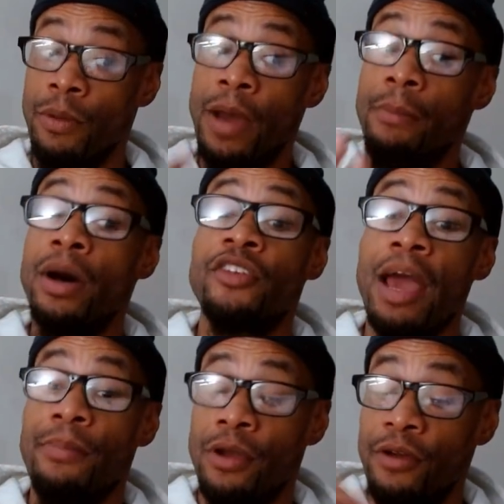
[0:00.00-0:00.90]
much
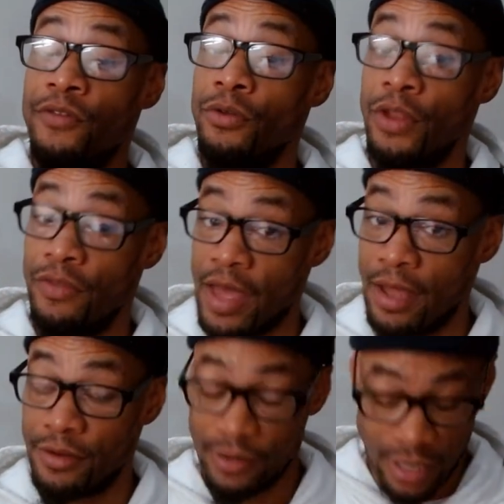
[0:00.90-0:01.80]
happier if you did that.
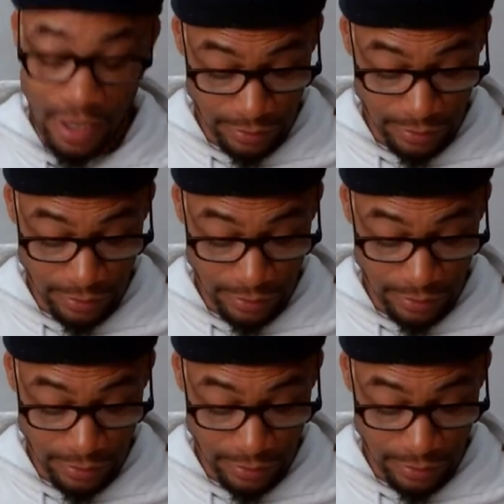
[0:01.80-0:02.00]
Okay.